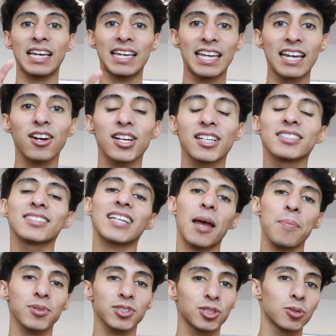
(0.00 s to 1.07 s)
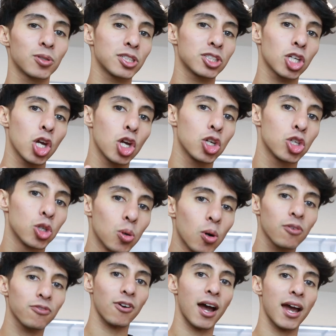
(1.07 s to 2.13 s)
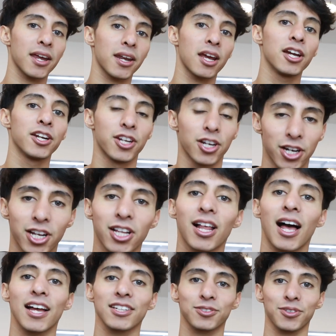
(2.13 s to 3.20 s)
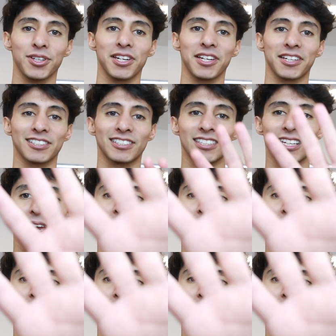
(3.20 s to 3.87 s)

Here is type of students you will find during class readings.